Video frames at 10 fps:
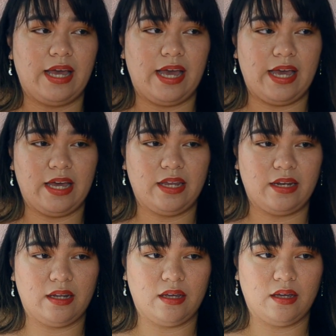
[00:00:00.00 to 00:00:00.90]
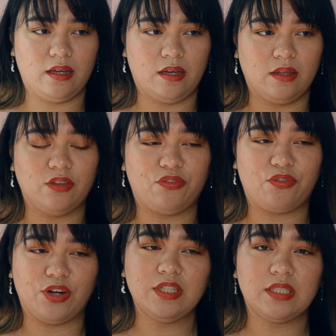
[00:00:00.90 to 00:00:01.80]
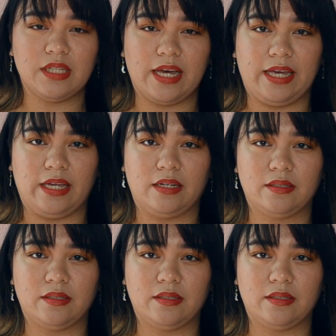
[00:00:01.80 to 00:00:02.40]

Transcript: And the first night,